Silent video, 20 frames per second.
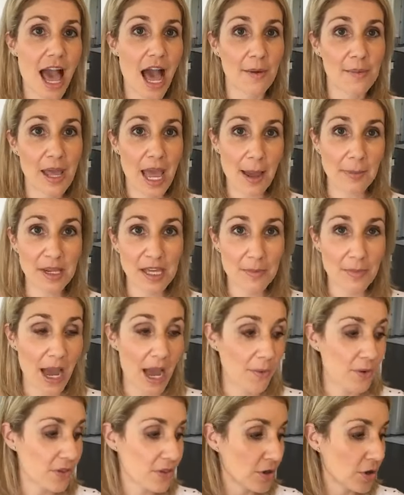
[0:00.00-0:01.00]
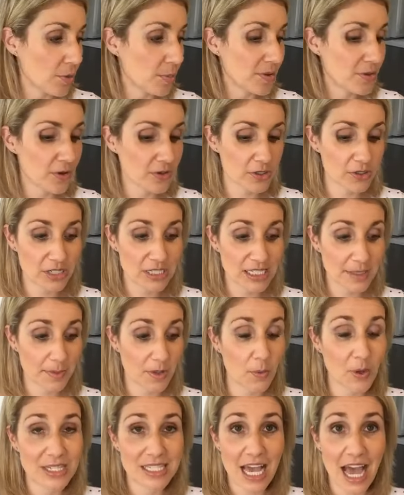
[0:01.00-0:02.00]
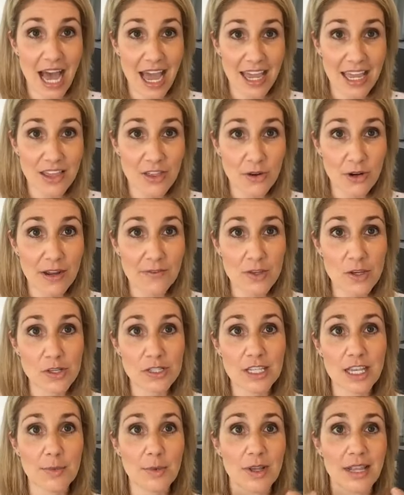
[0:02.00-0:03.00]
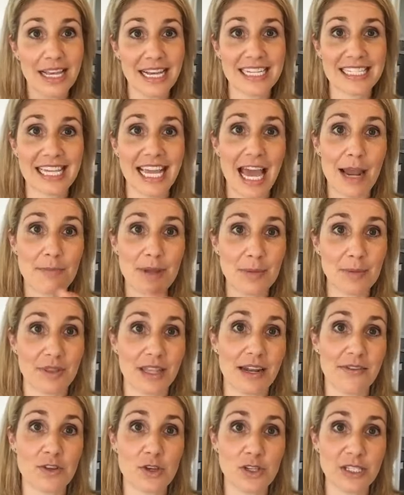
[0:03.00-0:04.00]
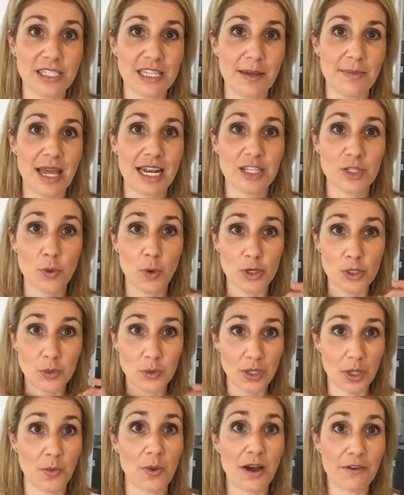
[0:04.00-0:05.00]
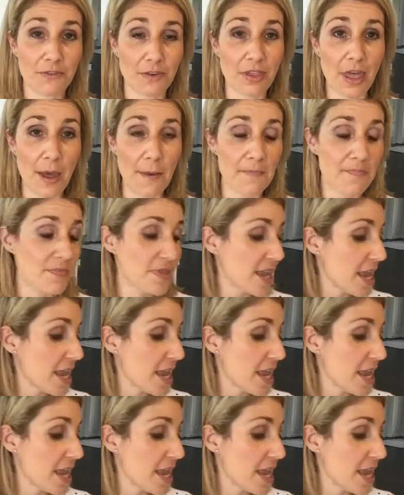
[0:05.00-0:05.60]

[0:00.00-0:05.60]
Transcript: I'll be happy to get back with you, but those are just some of the ways I either have used them or like I say, had people that have used them and it's worked really well for them.